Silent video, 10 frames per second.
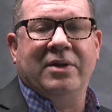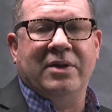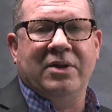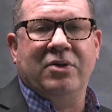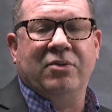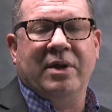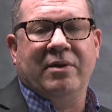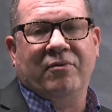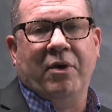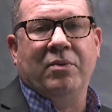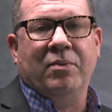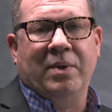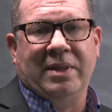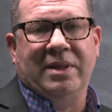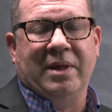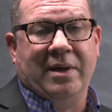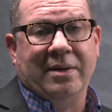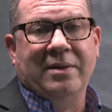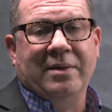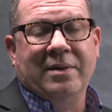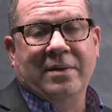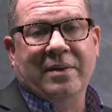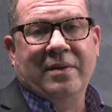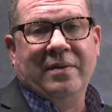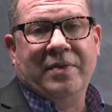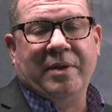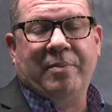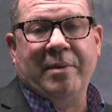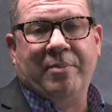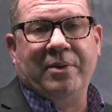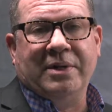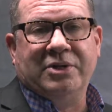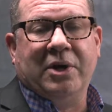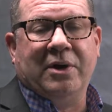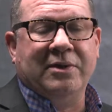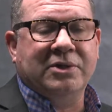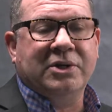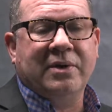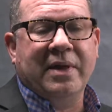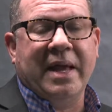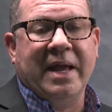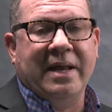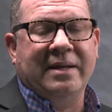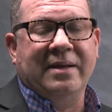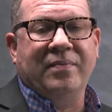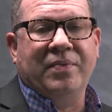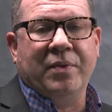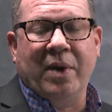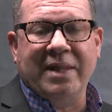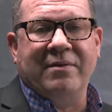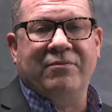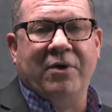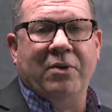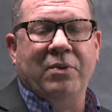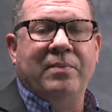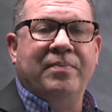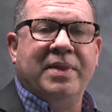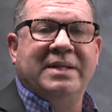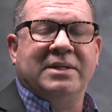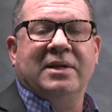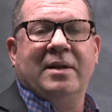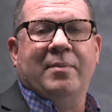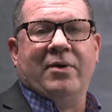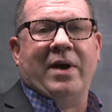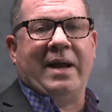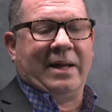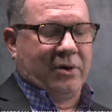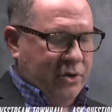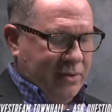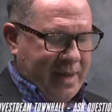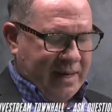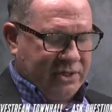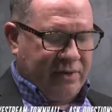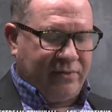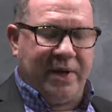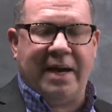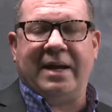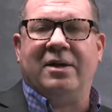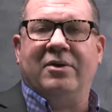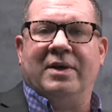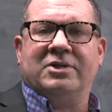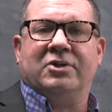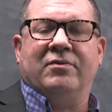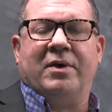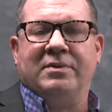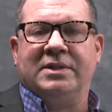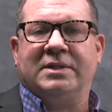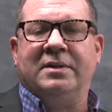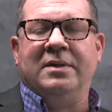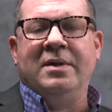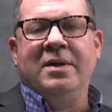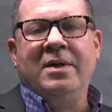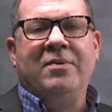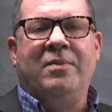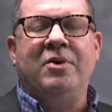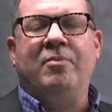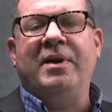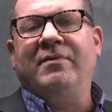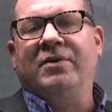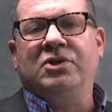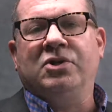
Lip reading: than you can vote with the people in charge. And the way they vote is undemocratic. Could you imagine if we had congressional votes where nobody ever